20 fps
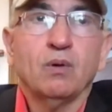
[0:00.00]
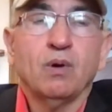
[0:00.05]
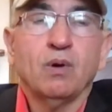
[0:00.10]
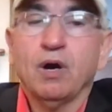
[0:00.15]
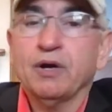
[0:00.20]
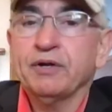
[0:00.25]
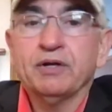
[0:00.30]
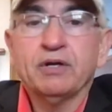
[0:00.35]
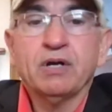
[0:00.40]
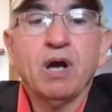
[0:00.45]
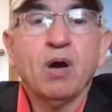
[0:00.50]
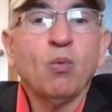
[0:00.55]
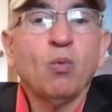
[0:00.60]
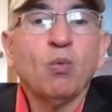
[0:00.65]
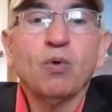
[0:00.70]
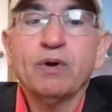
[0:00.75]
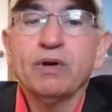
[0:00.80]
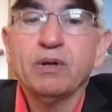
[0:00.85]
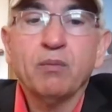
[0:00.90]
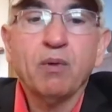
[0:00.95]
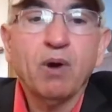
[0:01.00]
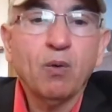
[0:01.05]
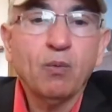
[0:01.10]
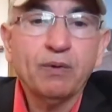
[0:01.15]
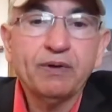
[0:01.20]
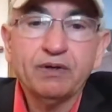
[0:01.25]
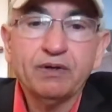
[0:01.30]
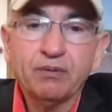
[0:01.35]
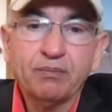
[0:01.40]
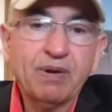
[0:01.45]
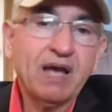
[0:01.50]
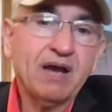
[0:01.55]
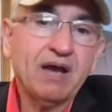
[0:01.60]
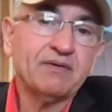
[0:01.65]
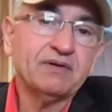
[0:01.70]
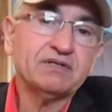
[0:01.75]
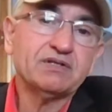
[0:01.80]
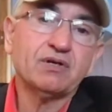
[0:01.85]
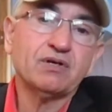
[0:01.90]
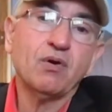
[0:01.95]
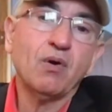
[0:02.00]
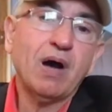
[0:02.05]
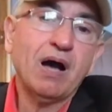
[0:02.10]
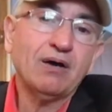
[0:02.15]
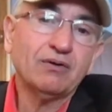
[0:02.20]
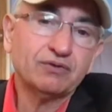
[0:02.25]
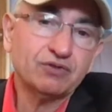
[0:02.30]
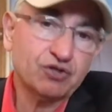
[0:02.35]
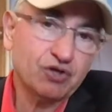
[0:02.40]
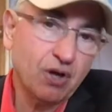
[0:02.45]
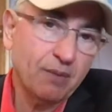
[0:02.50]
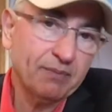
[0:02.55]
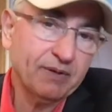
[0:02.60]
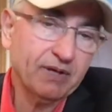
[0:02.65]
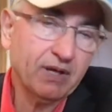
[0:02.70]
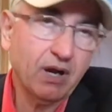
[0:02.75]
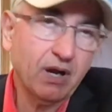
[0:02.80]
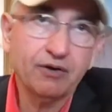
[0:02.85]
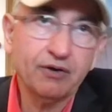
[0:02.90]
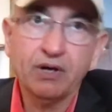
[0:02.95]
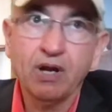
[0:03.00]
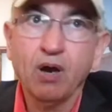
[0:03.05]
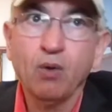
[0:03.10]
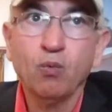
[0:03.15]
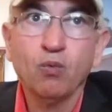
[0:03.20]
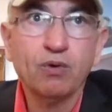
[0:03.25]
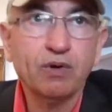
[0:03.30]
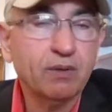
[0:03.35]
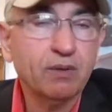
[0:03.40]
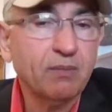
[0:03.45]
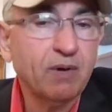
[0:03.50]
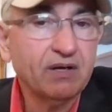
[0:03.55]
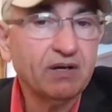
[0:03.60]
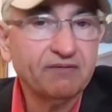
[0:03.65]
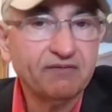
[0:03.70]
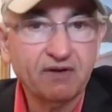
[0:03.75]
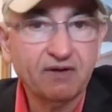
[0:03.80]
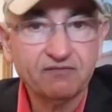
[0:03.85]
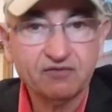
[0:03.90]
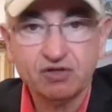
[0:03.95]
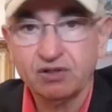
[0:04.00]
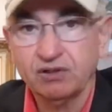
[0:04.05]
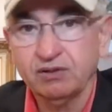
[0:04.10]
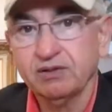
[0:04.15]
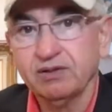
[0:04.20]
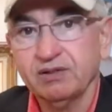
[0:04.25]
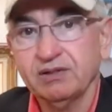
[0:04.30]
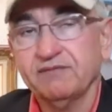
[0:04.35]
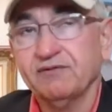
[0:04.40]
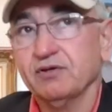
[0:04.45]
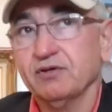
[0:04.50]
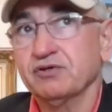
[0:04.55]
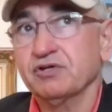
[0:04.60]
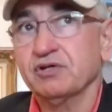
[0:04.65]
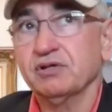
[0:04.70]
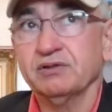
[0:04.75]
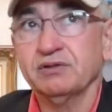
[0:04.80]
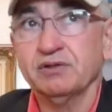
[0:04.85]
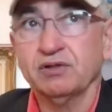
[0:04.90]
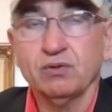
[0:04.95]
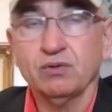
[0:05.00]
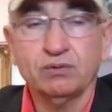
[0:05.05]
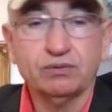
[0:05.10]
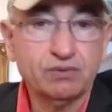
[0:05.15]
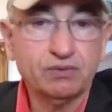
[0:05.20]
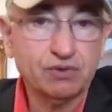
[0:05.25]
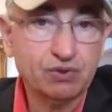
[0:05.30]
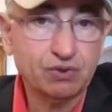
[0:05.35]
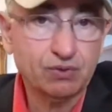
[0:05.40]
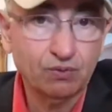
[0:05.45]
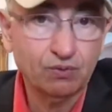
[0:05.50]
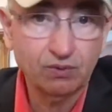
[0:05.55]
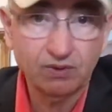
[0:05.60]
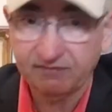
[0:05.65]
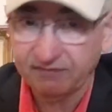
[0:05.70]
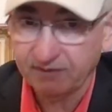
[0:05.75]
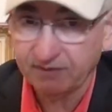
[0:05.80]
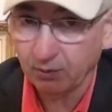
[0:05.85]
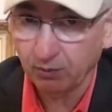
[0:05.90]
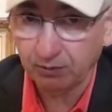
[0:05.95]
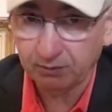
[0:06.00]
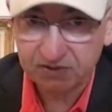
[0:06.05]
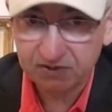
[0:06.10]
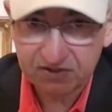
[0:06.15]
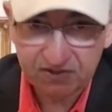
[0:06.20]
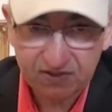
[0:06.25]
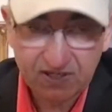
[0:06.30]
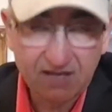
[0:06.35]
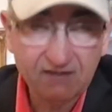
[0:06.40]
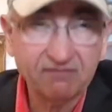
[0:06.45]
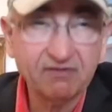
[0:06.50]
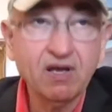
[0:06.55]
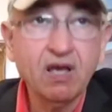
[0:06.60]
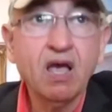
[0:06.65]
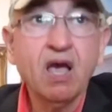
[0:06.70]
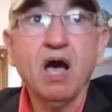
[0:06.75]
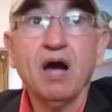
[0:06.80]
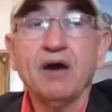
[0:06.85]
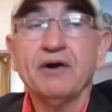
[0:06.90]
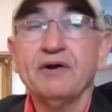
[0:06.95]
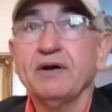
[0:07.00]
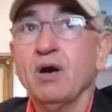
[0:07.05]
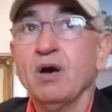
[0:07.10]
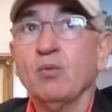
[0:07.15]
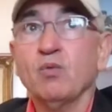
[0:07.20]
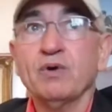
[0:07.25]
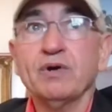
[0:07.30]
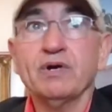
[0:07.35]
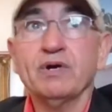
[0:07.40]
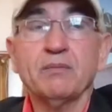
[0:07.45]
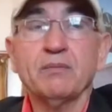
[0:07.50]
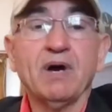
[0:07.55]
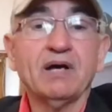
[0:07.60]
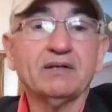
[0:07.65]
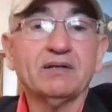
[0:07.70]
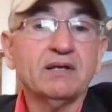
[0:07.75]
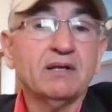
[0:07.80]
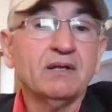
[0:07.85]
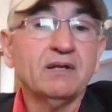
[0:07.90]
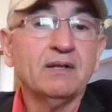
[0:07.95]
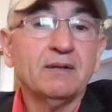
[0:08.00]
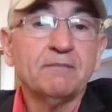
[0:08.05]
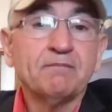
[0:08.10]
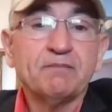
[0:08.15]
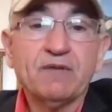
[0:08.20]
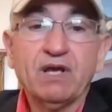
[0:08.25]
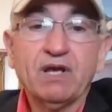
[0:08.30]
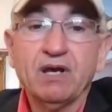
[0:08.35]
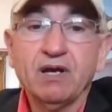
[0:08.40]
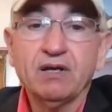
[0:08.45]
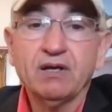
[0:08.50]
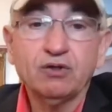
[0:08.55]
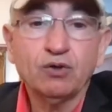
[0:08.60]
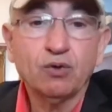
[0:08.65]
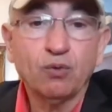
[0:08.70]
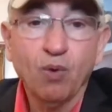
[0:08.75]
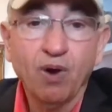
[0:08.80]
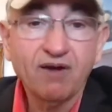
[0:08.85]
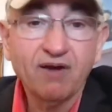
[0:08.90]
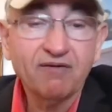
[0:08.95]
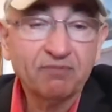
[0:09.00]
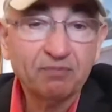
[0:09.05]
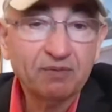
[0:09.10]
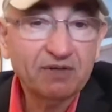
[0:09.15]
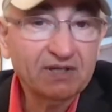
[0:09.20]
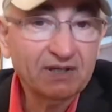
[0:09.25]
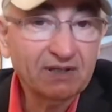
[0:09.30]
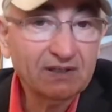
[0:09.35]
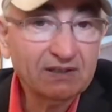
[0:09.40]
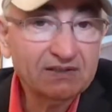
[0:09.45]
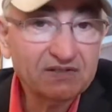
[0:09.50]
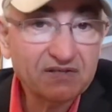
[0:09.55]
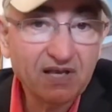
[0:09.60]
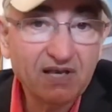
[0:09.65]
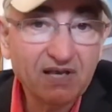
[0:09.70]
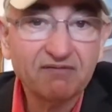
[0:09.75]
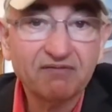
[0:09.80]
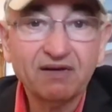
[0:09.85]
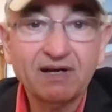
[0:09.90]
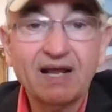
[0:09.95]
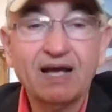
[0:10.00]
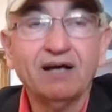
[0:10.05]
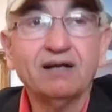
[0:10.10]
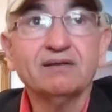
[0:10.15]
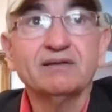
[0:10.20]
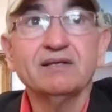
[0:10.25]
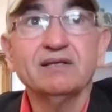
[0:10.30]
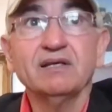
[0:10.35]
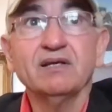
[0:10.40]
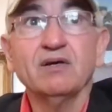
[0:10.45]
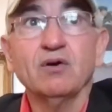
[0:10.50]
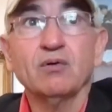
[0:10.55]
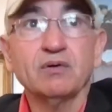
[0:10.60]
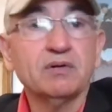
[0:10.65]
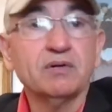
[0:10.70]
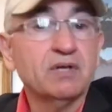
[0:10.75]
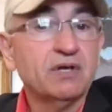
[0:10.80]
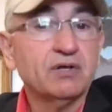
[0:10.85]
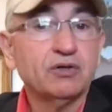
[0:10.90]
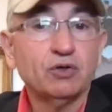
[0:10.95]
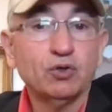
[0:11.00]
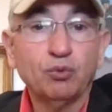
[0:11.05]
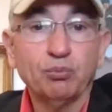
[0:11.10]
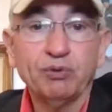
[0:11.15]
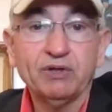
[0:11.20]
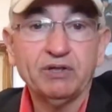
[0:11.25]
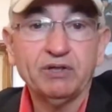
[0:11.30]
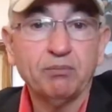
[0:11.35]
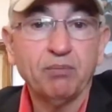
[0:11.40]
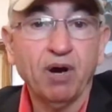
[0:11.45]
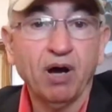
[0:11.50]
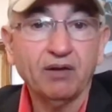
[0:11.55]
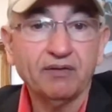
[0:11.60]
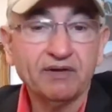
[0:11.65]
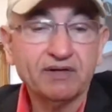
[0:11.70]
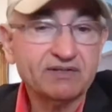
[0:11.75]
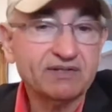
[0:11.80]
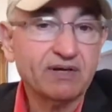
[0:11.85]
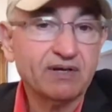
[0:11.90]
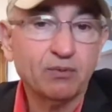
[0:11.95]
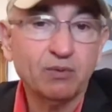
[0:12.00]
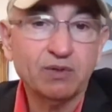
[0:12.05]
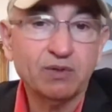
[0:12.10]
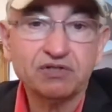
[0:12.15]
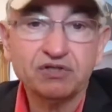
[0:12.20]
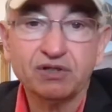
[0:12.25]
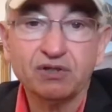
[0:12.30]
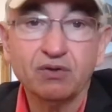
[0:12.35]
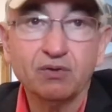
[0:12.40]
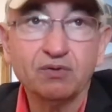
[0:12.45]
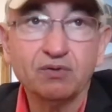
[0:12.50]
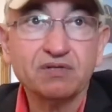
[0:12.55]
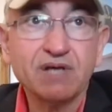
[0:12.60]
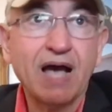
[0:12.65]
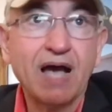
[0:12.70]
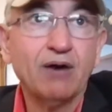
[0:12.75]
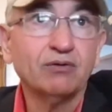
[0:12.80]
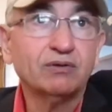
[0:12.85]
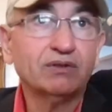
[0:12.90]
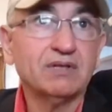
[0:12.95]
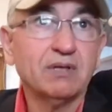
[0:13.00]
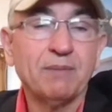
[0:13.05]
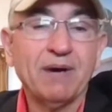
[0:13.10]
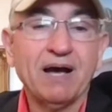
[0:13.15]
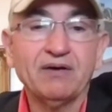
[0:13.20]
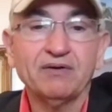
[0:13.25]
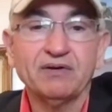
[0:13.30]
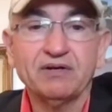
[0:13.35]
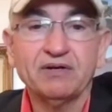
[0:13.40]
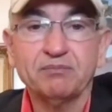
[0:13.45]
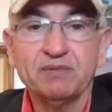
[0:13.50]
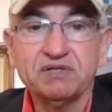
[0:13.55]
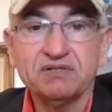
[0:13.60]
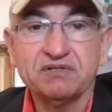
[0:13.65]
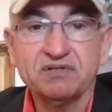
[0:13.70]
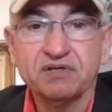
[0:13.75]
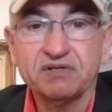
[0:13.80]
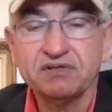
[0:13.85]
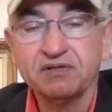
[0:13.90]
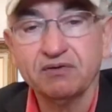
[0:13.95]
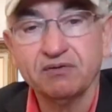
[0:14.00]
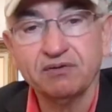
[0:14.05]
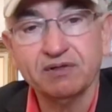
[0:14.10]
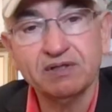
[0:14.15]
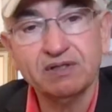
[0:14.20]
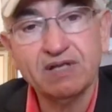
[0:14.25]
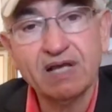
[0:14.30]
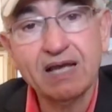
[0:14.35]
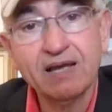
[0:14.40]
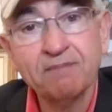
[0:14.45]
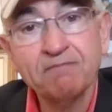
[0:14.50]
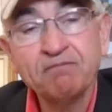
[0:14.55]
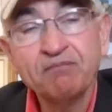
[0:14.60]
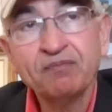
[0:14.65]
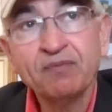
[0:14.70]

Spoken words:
Are you not worried about when your parents go out shopping? Are you not worried about if you have children, if your children go into school, if they will be safe? Are you not worried about your wife being safe and healthy, or nobody bothers her when she goes out about her business during the day?